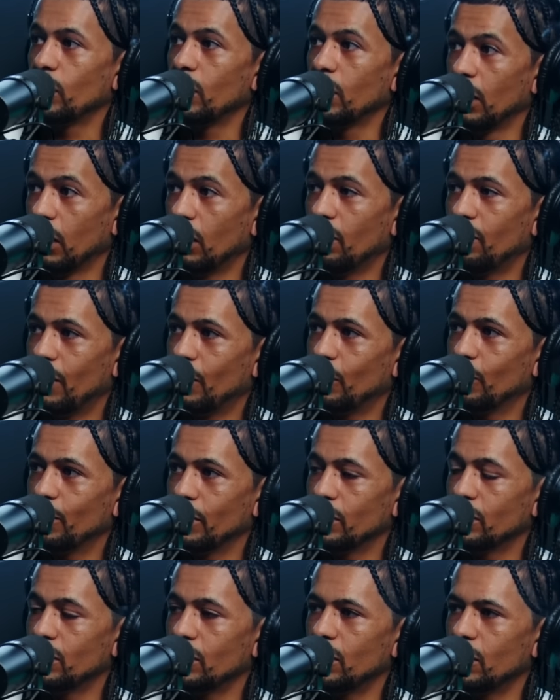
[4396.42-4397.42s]
We love our
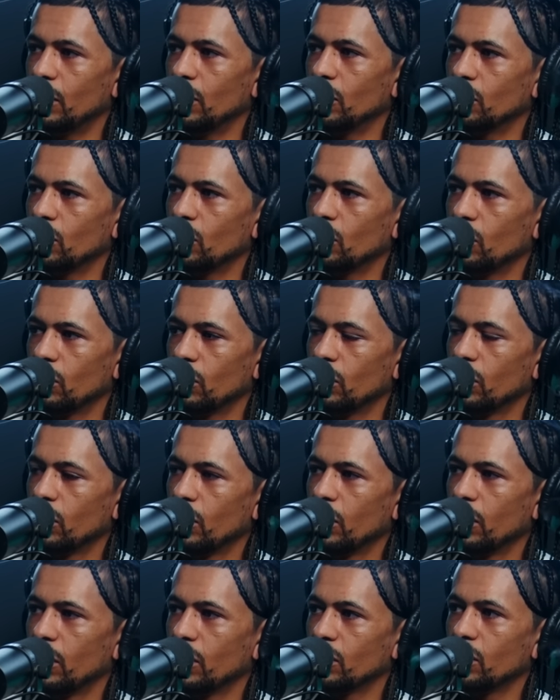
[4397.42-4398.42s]
women. Isn't isn't the
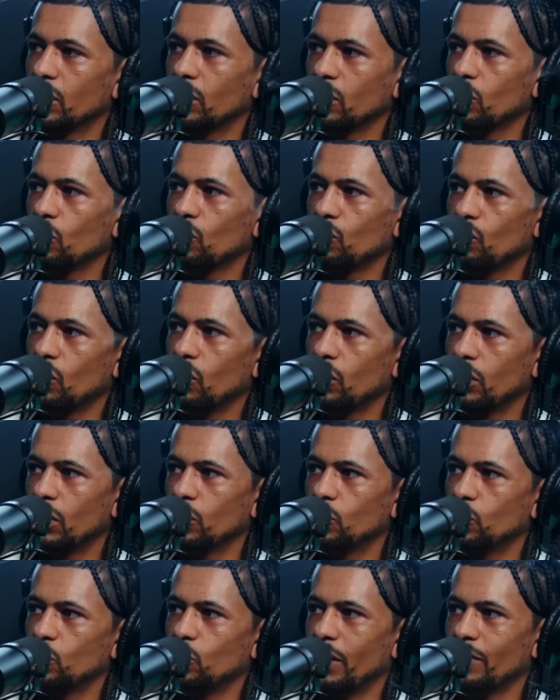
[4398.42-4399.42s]
isn't the Quran
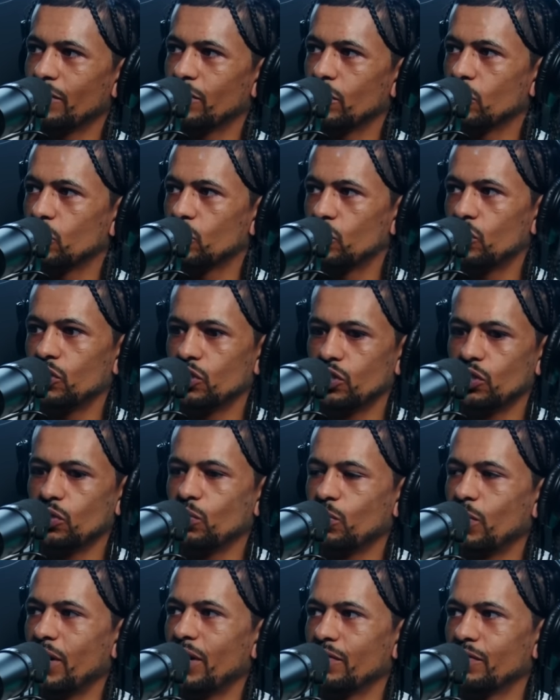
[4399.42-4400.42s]
that you have to treat
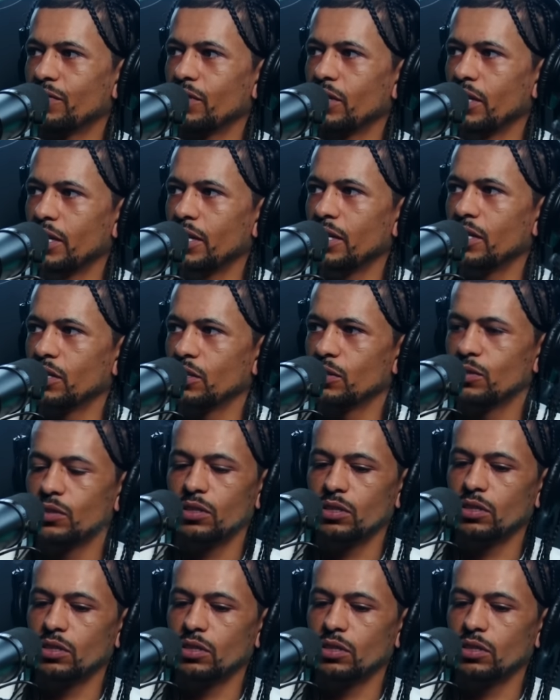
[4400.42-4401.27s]
your wife, the ladies.